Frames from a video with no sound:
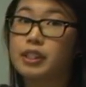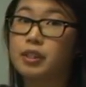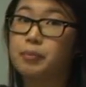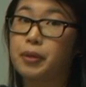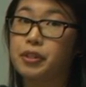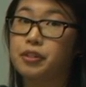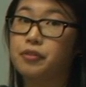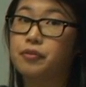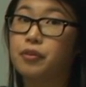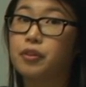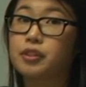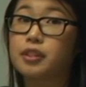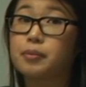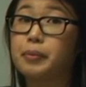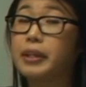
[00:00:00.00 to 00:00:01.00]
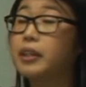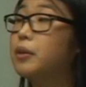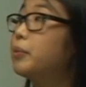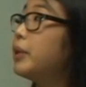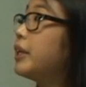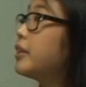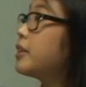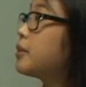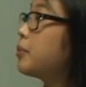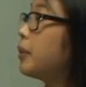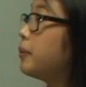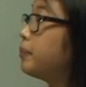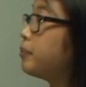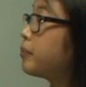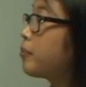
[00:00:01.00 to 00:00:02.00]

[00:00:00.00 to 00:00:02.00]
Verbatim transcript: dispersion forces being the weakest one.